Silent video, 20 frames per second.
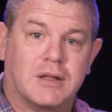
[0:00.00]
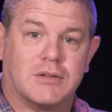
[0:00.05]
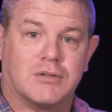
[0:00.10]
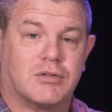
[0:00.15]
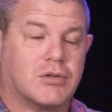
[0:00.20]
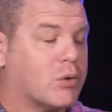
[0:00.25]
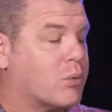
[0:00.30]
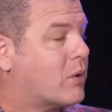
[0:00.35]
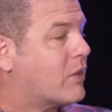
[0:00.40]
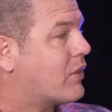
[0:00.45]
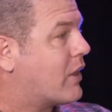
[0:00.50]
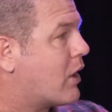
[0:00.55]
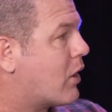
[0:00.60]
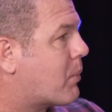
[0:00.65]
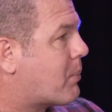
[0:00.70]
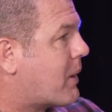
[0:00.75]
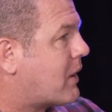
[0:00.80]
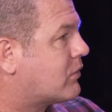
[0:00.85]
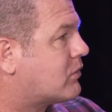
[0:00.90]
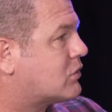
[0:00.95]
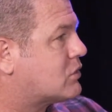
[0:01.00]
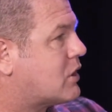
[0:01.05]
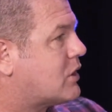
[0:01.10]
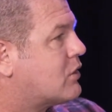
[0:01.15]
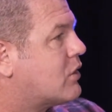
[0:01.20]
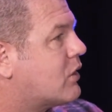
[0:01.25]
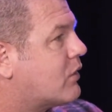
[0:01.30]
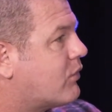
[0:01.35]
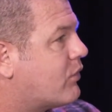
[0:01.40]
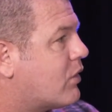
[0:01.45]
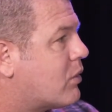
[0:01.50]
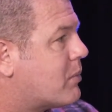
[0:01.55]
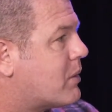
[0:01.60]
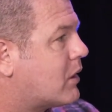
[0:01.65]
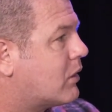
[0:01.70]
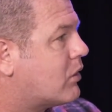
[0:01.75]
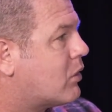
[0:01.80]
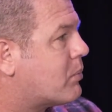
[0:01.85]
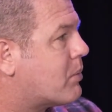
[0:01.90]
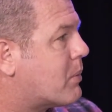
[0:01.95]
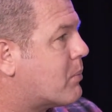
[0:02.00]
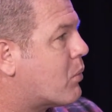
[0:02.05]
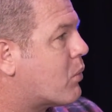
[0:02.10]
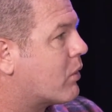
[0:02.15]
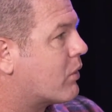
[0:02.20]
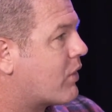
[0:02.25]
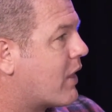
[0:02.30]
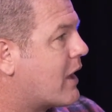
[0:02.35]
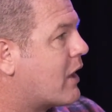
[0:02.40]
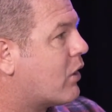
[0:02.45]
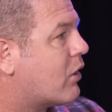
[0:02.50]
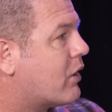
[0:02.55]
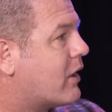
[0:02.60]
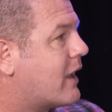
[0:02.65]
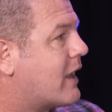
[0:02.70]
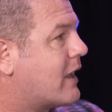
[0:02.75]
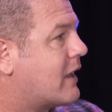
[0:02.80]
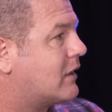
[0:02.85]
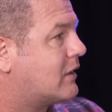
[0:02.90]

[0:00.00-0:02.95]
And so what they are, Pastor John, you can fill them in a little bit more. They are a